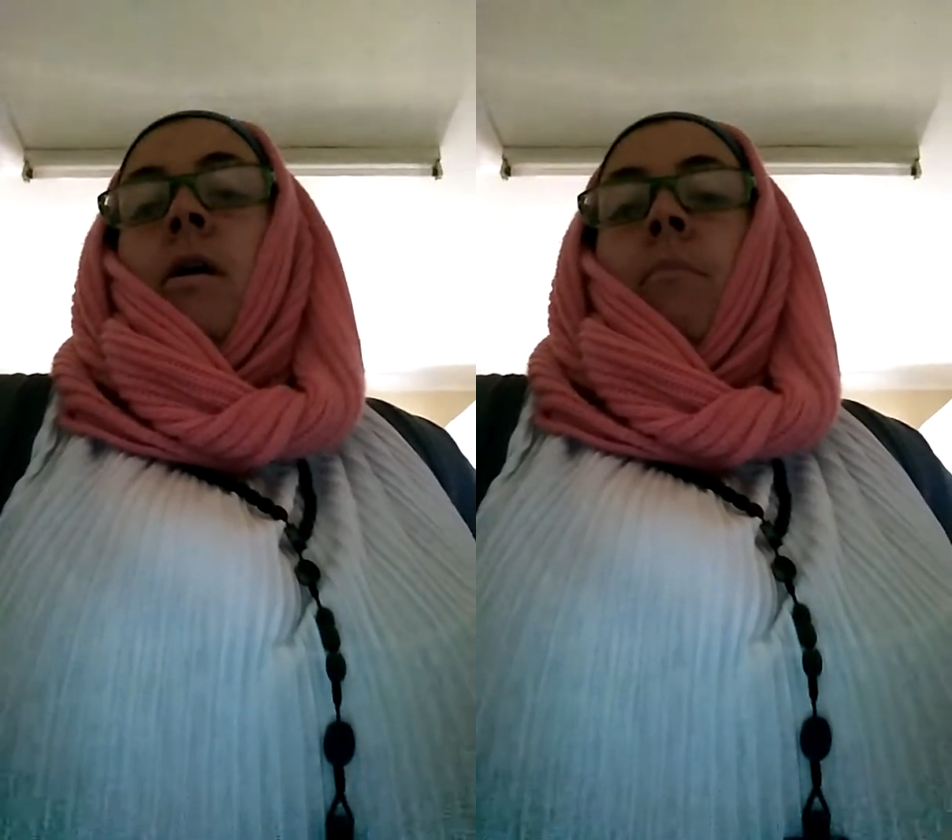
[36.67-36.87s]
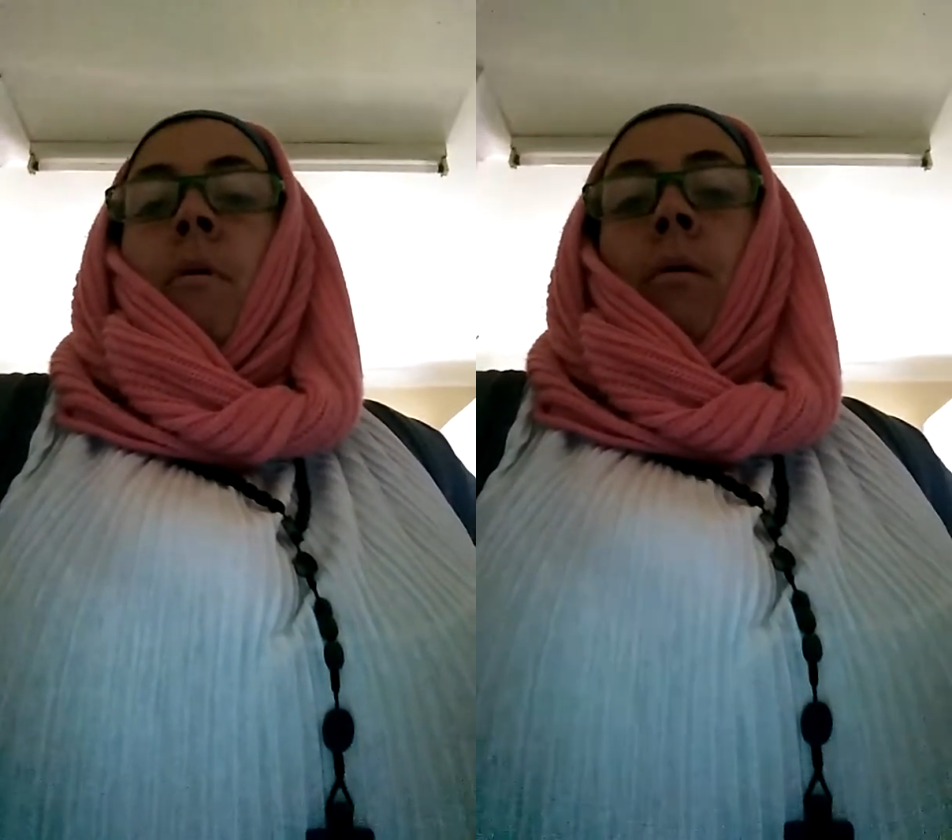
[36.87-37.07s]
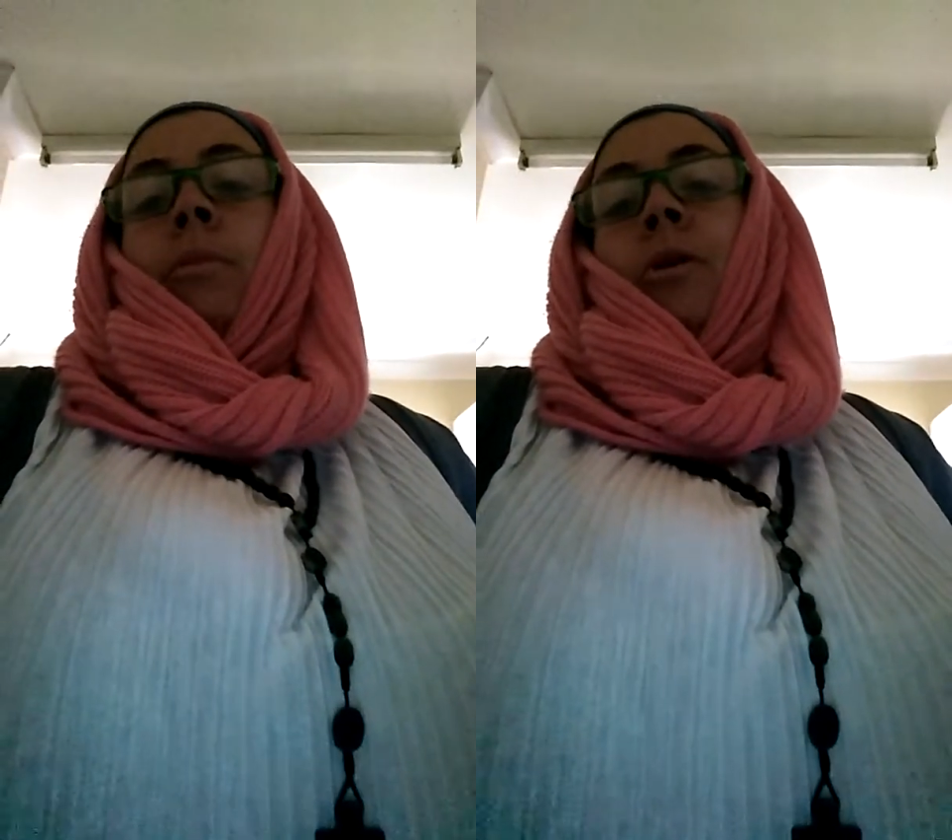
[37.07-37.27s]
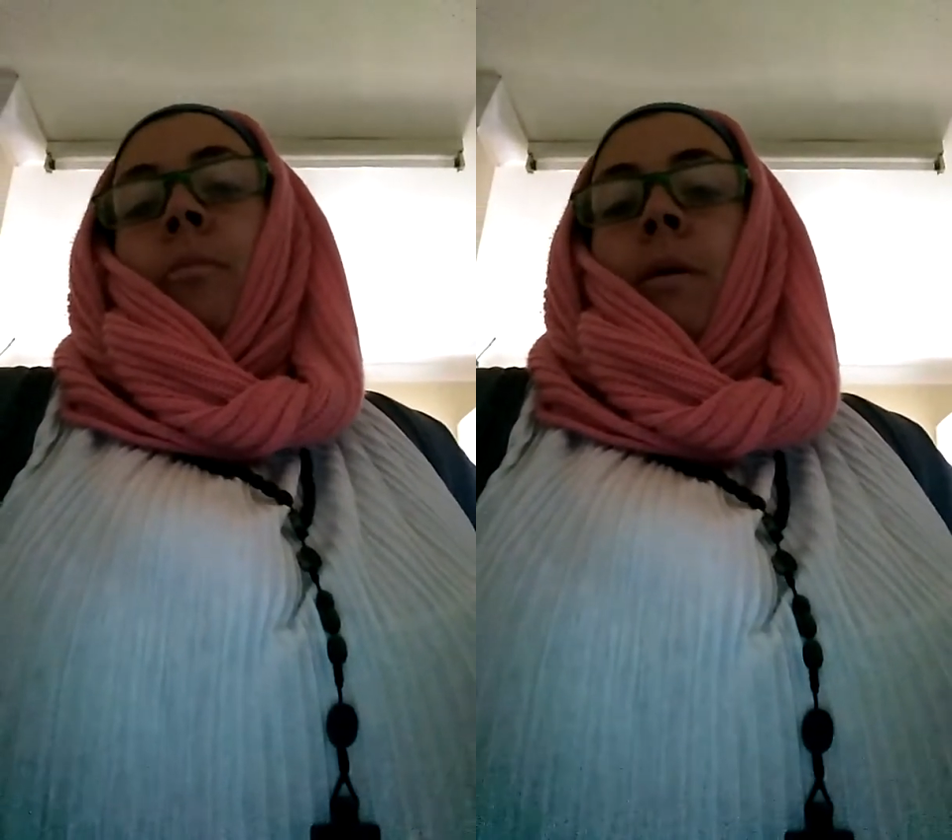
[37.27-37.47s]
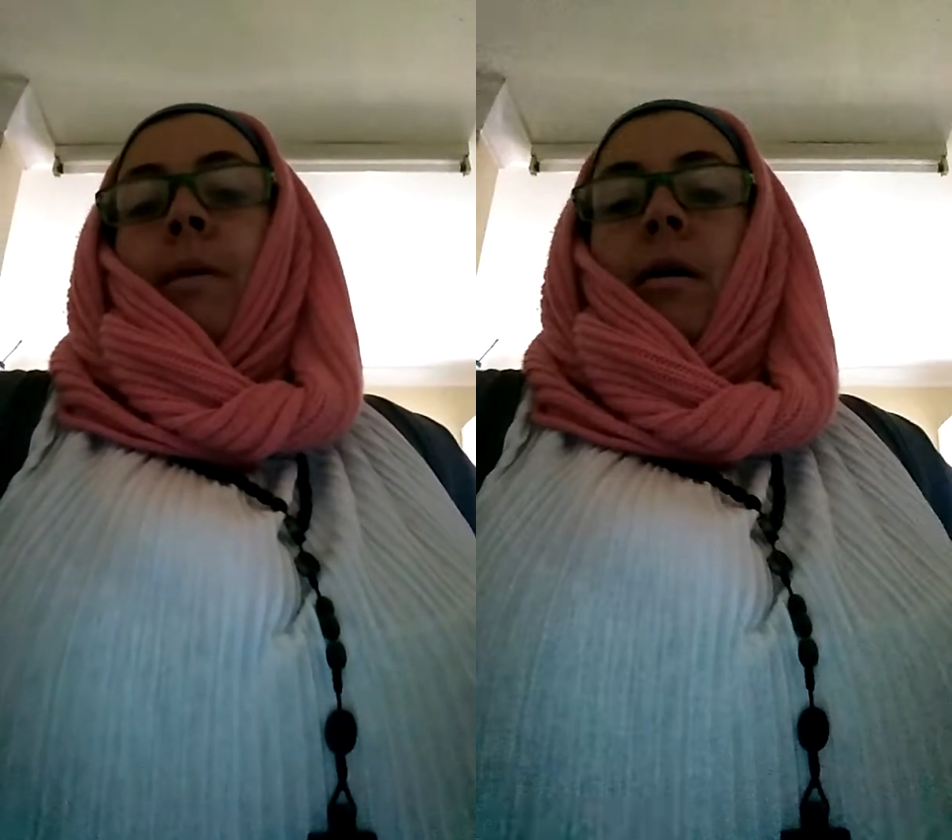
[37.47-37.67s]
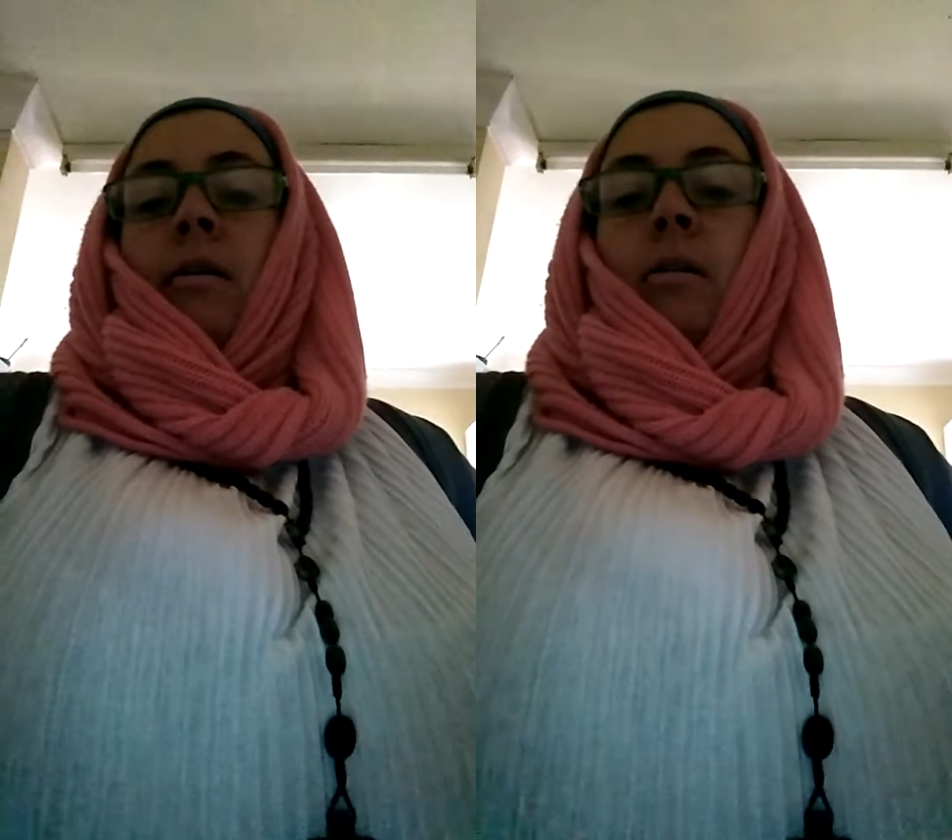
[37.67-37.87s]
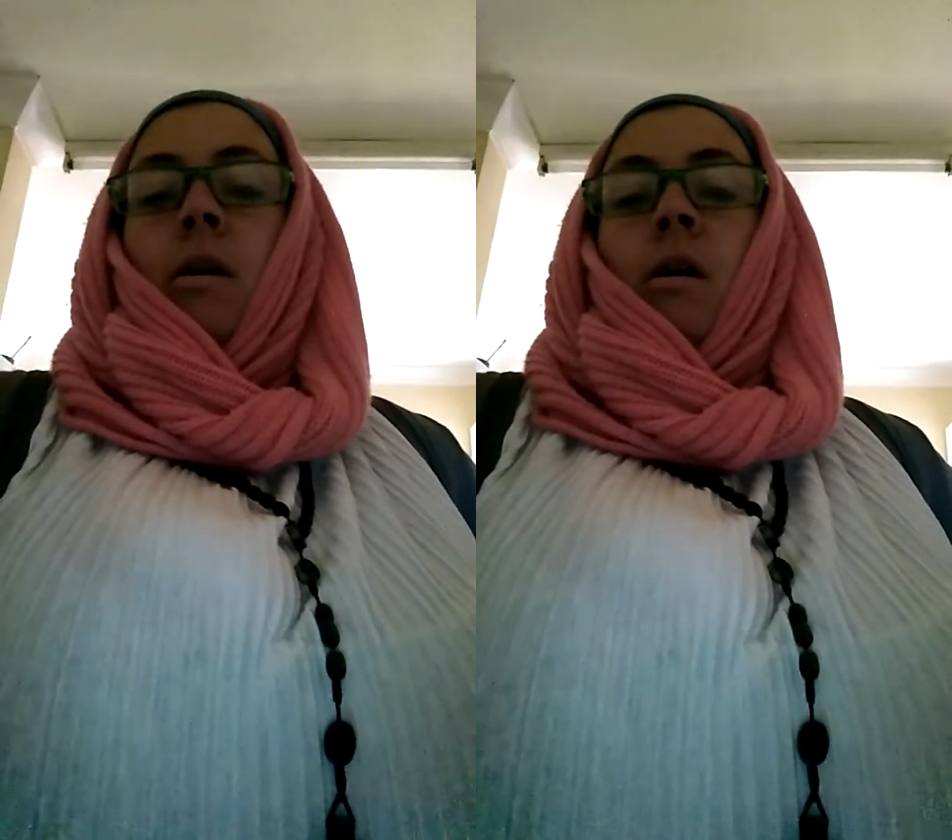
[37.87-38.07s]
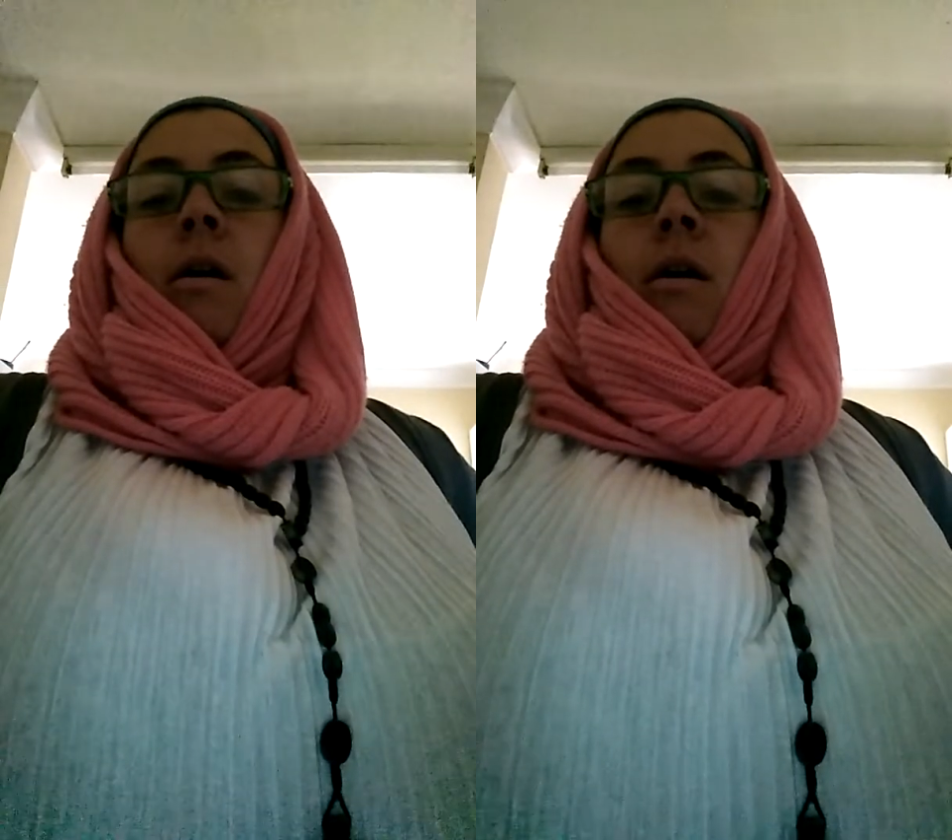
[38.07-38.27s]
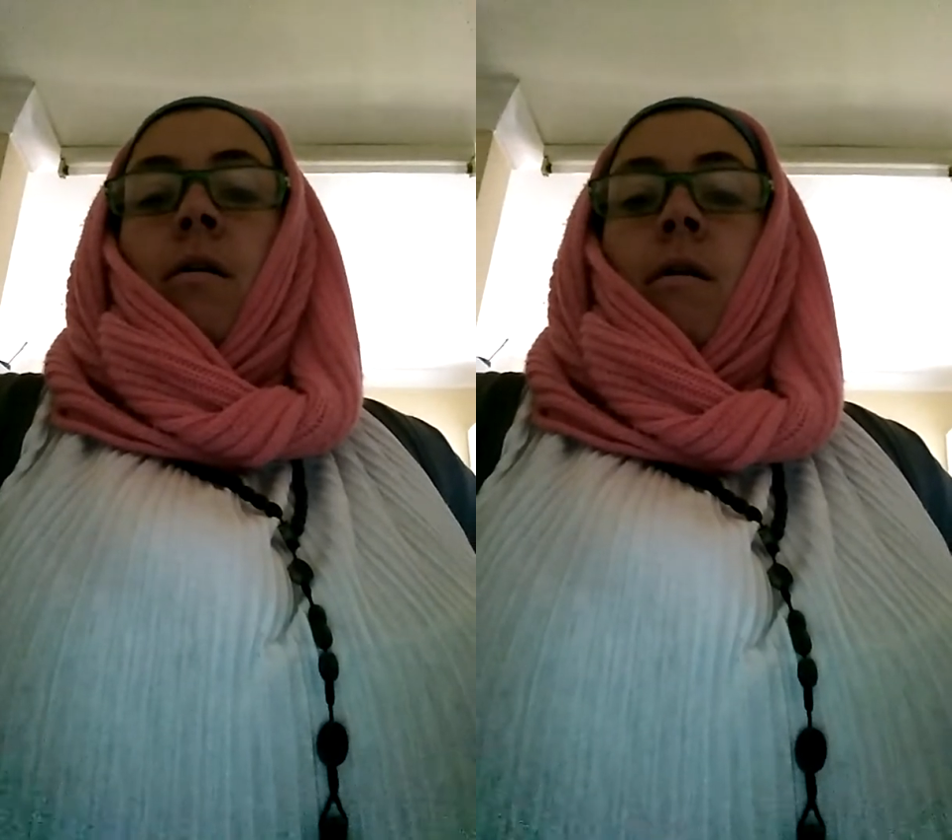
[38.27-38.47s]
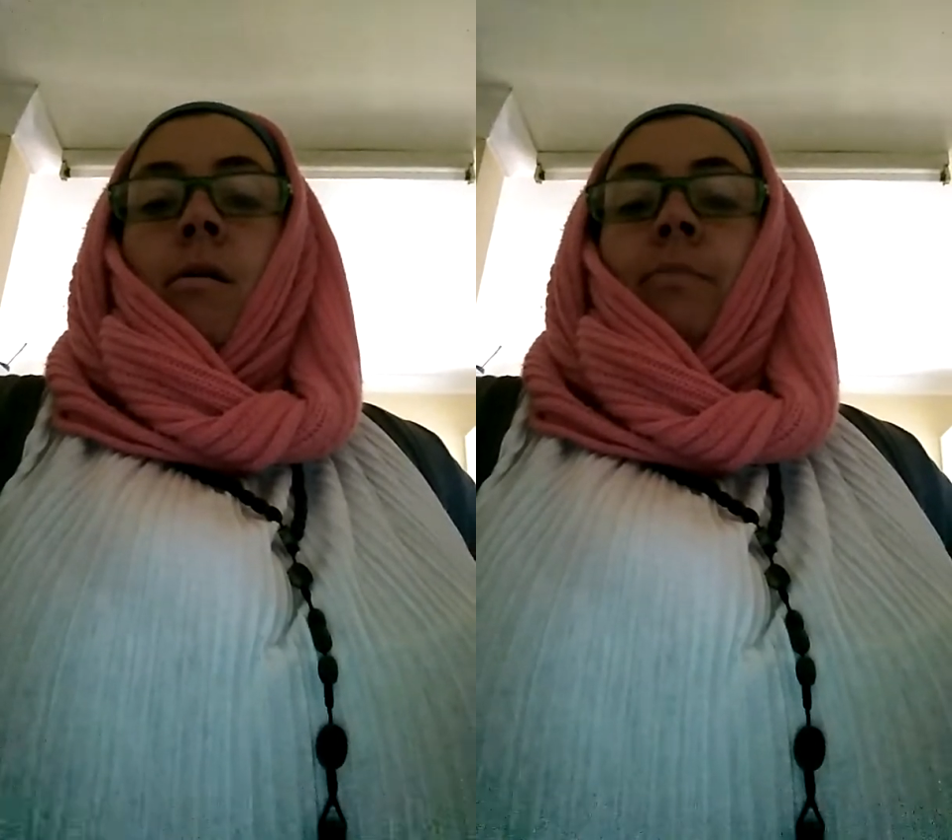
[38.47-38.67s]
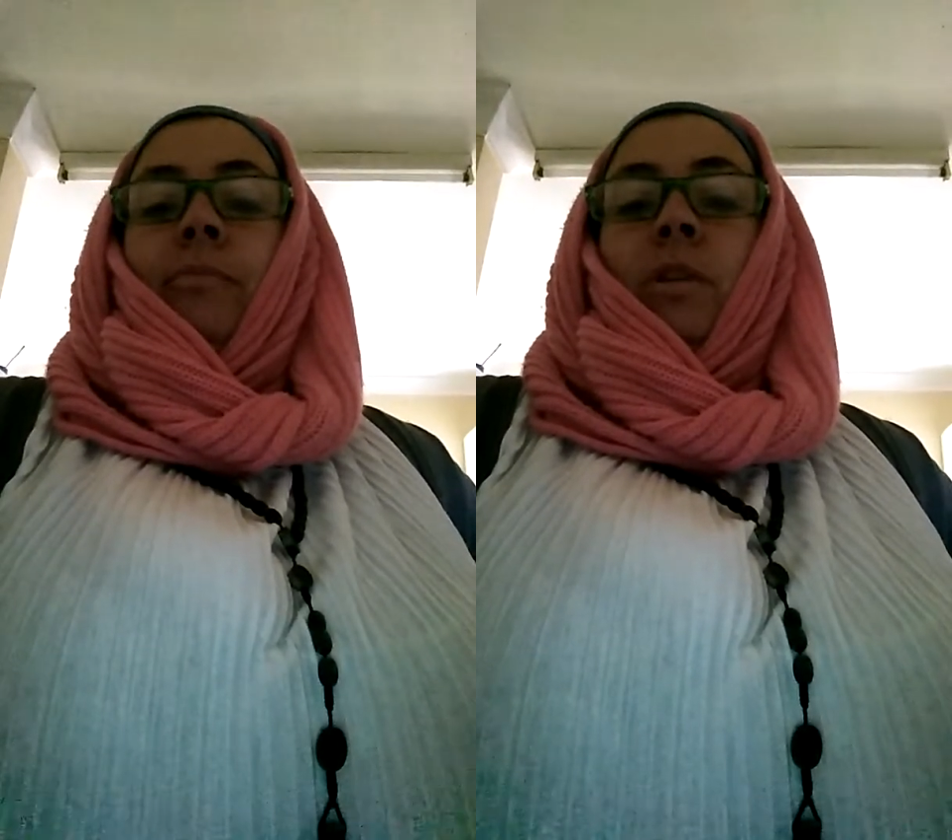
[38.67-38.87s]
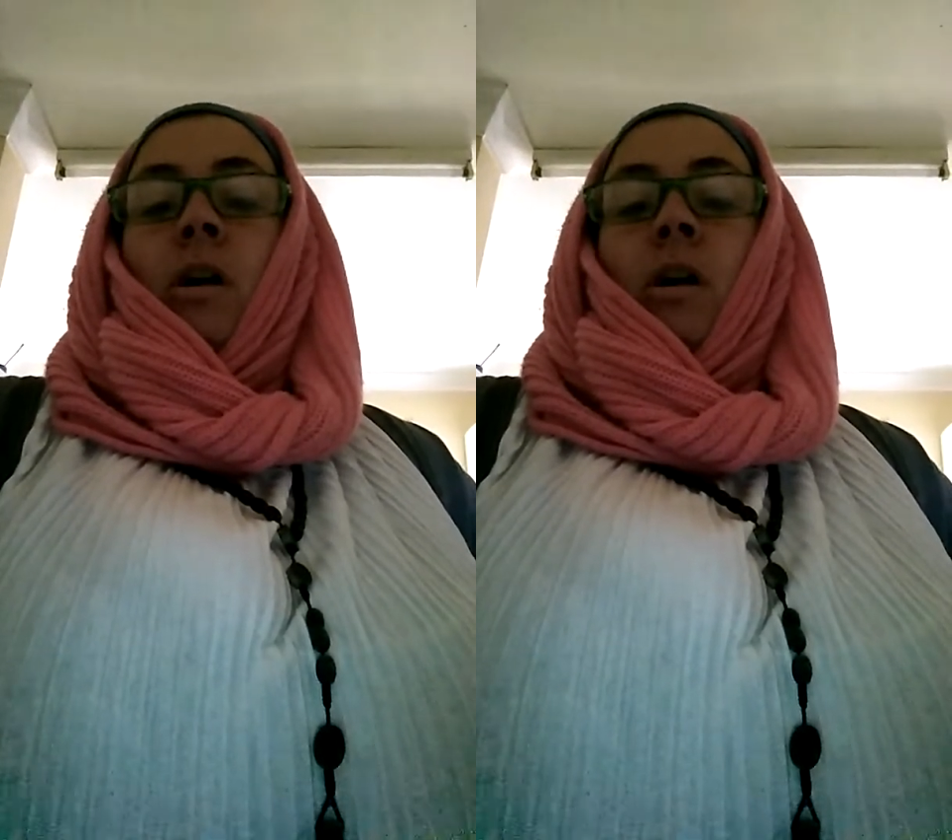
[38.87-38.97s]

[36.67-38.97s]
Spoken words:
Mom told me about it. I've